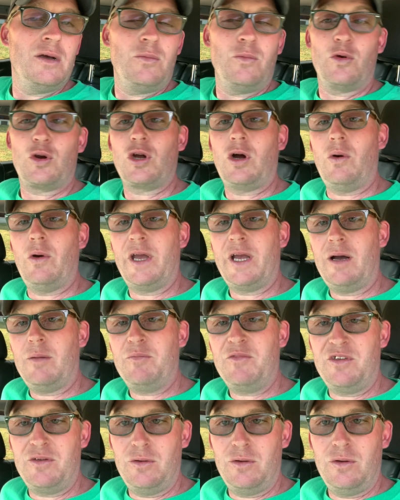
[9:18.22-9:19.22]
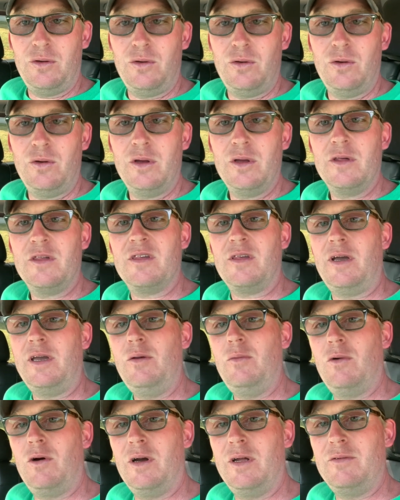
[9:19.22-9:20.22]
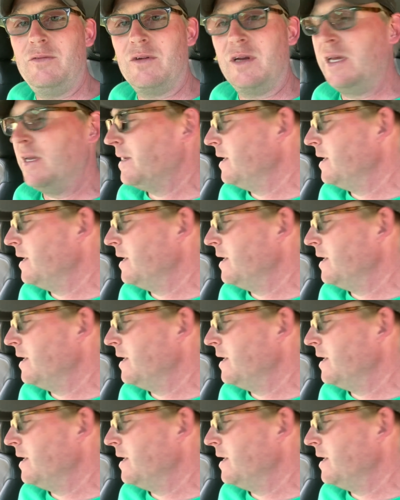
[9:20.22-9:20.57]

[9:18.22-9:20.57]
We're going up to site 1 right